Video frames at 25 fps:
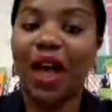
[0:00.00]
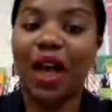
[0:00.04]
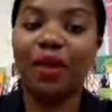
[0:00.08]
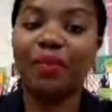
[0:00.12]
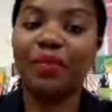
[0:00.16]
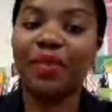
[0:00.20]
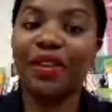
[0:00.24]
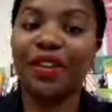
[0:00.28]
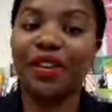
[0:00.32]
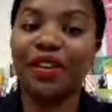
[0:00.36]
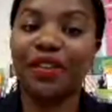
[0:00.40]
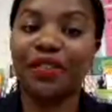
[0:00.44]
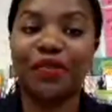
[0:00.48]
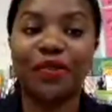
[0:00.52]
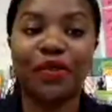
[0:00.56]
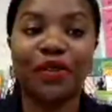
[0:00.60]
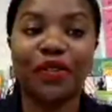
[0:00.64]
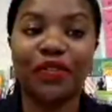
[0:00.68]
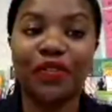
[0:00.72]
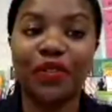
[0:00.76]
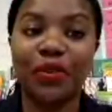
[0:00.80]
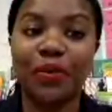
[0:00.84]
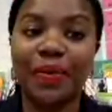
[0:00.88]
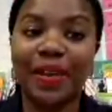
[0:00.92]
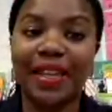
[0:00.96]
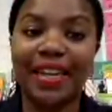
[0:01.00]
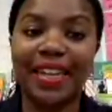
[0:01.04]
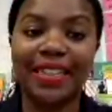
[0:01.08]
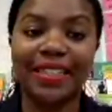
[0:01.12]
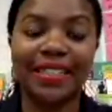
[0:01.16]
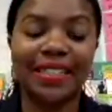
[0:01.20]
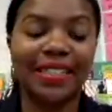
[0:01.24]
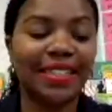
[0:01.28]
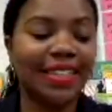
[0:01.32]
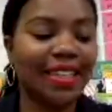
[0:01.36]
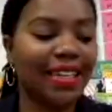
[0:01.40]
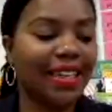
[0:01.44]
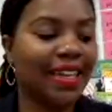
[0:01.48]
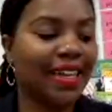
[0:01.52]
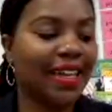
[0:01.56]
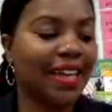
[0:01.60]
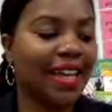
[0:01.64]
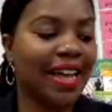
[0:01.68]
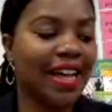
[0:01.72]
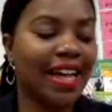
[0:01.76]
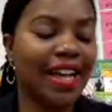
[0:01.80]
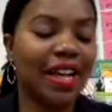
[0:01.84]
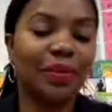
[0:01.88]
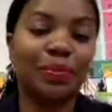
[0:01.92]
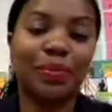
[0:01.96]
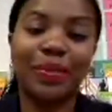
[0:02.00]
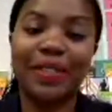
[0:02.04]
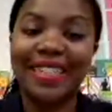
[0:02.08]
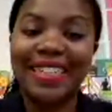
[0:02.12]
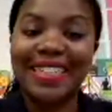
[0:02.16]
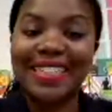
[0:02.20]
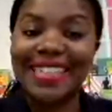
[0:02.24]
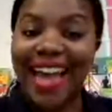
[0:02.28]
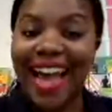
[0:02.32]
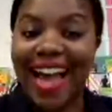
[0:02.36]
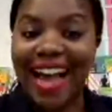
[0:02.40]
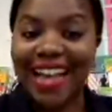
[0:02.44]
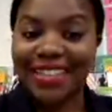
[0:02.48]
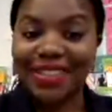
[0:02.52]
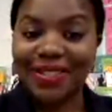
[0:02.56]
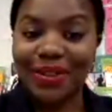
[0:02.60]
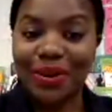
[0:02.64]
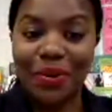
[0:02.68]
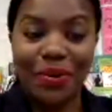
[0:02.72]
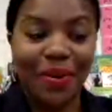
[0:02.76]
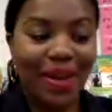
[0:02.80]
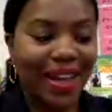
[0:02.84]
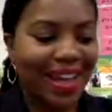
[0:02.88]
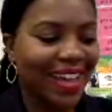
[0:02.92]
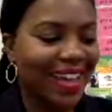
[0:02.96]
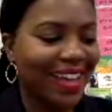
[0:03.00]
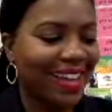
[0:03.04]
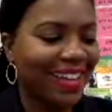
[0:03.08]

be here for a few minutes. Please ask away.